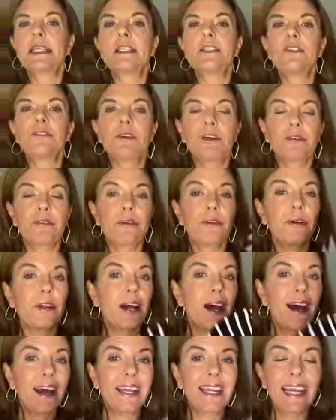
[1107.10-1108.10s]
is you can throw it
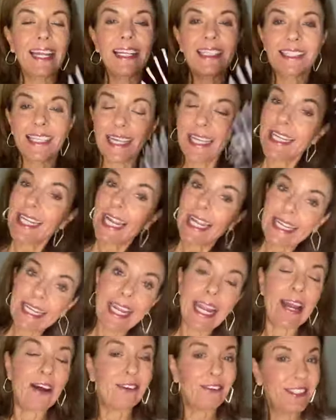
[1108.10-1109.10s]
on and it's like a
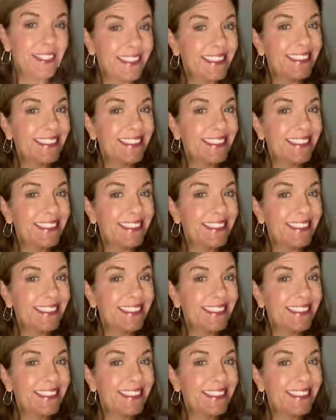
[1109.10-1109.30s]
nightgown.